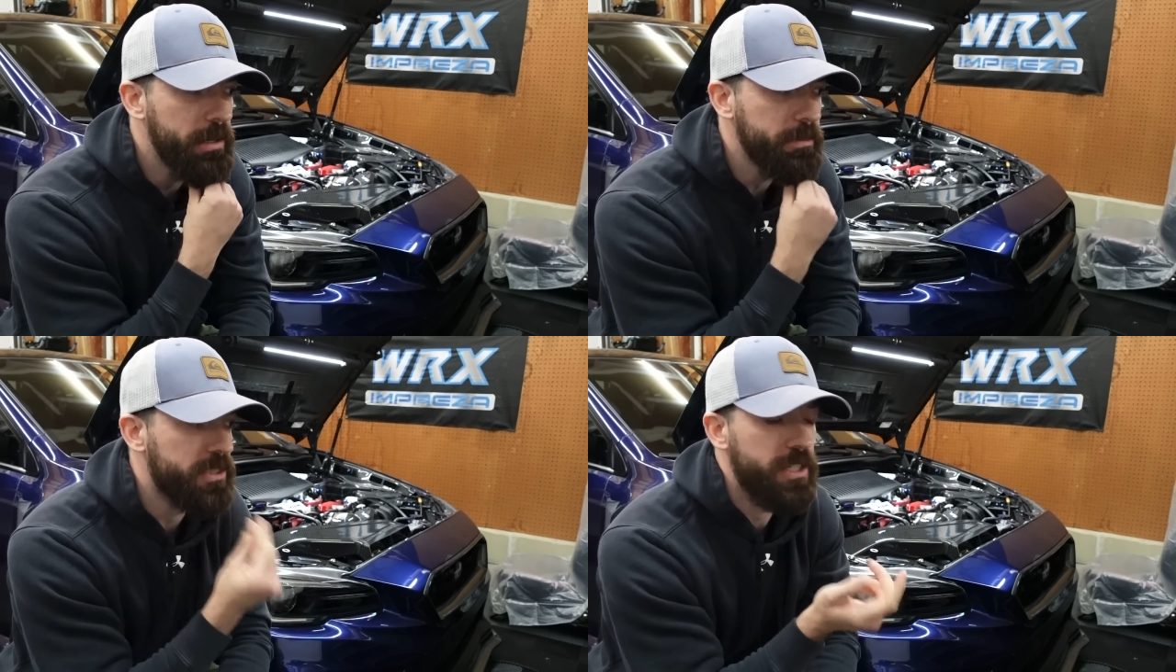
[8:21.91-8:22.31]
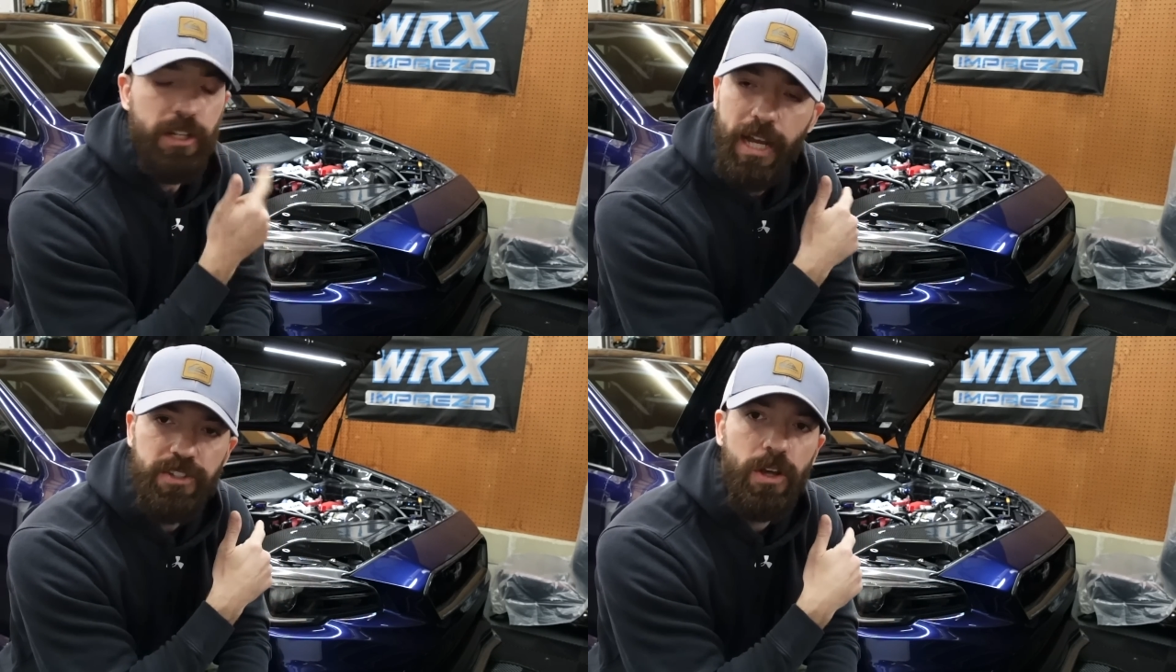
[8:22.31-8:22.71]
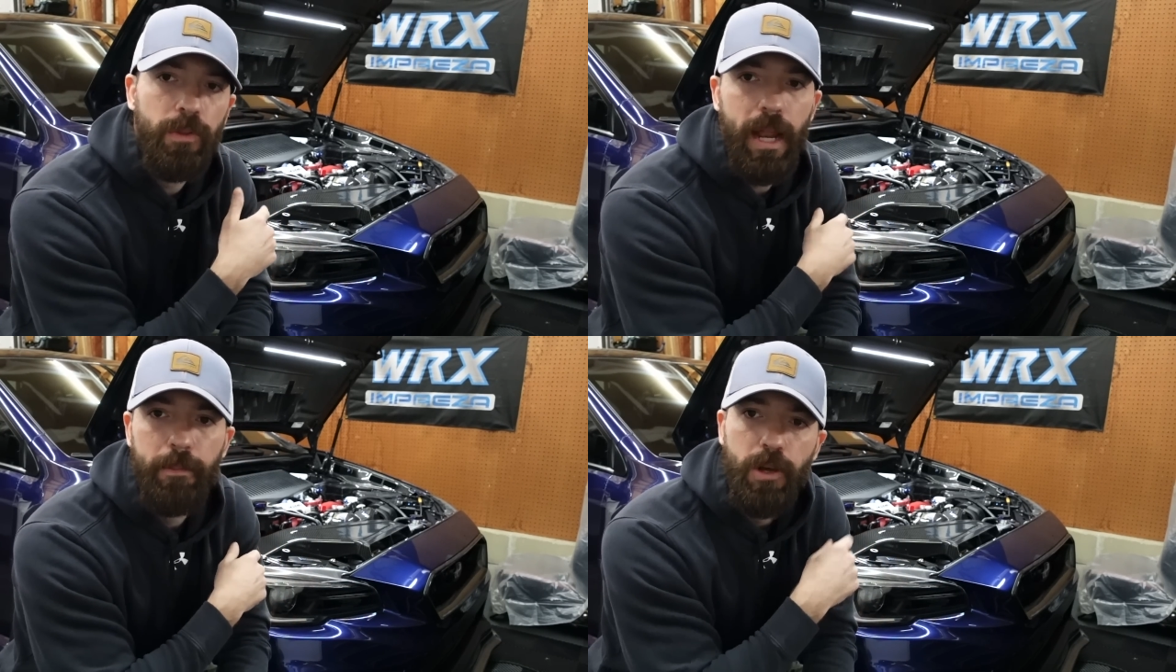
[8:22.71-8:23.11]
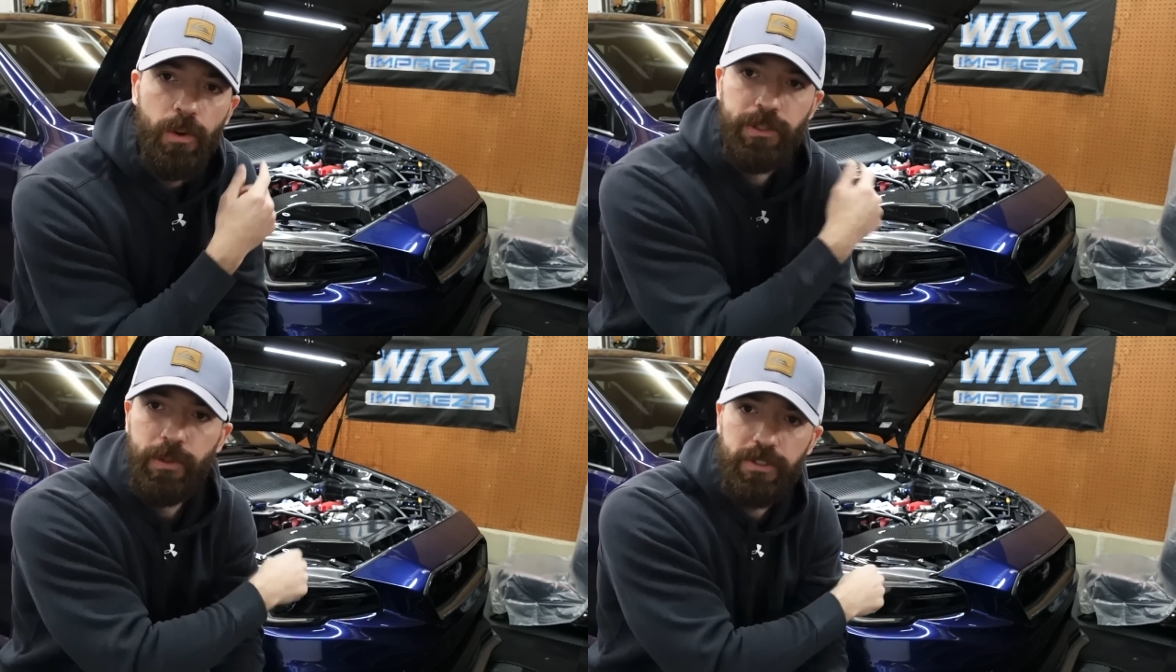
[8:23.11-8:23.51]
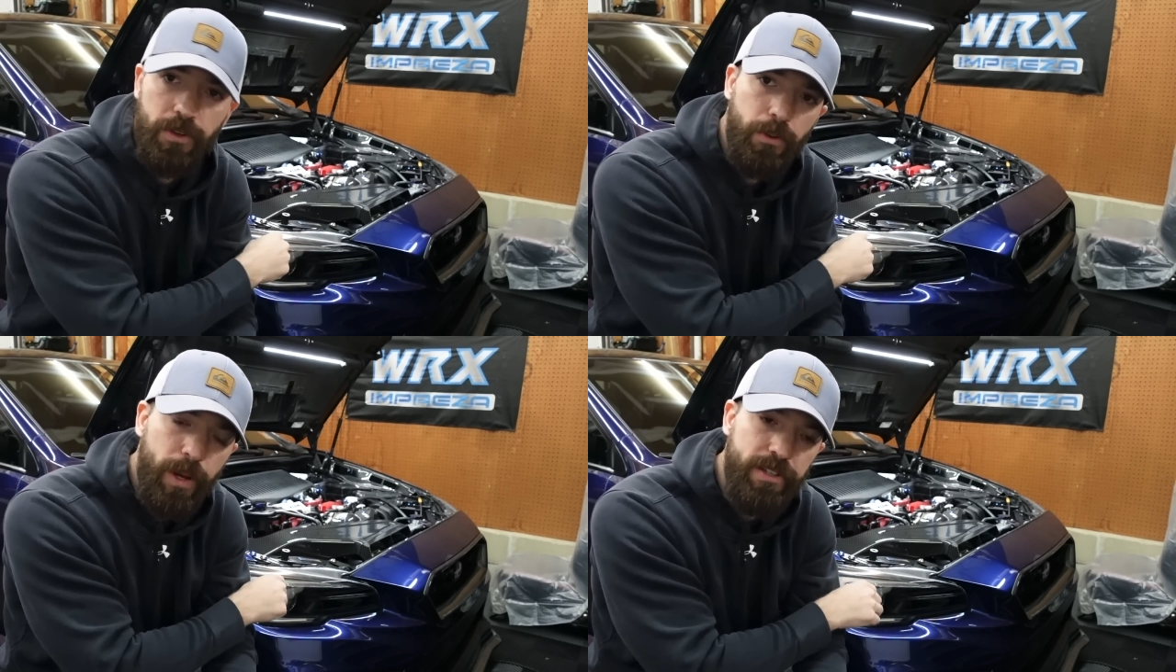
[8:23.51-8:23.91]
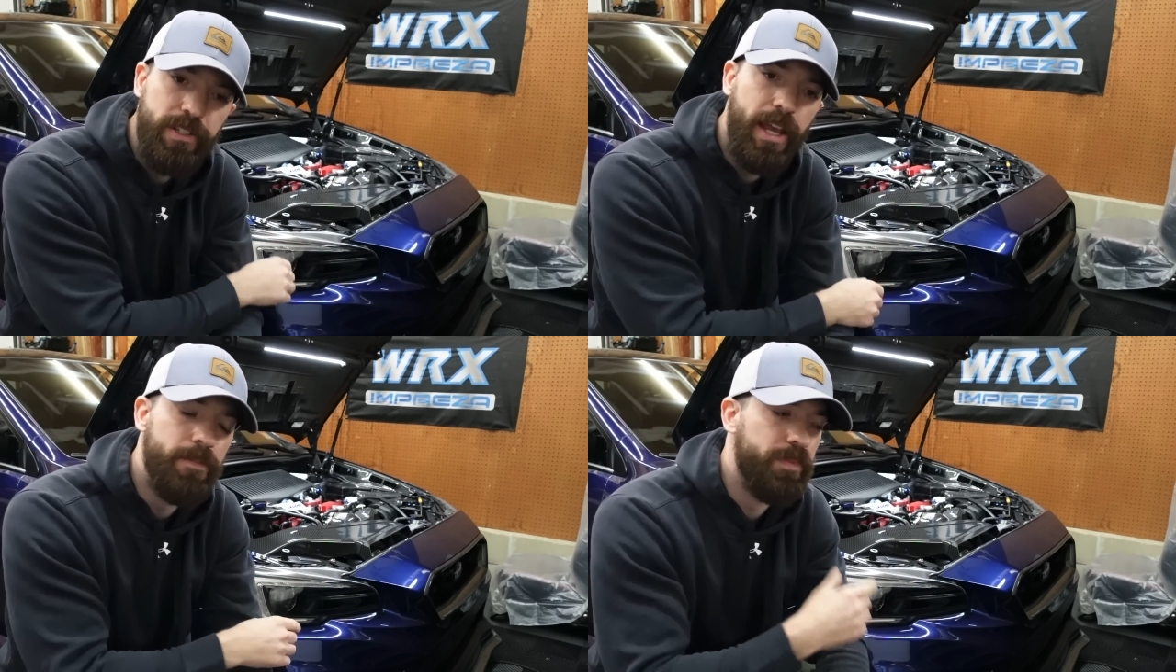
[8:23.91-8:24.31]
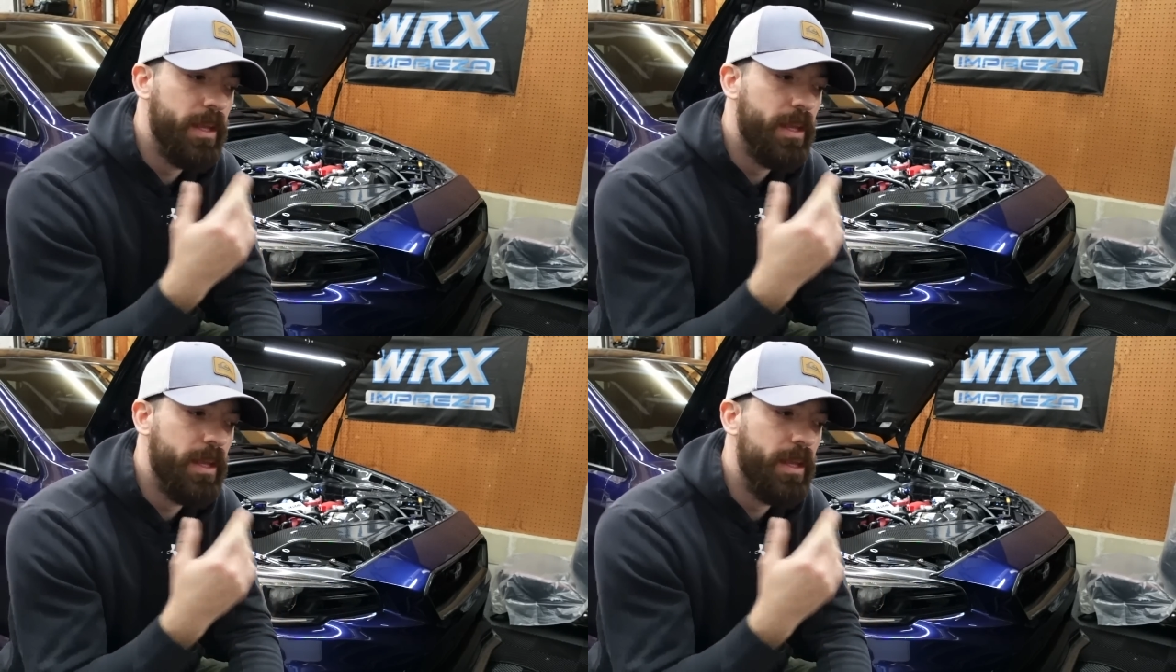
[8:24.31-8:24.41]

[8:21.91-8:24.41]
because you guys know that I'm going to external wastegate.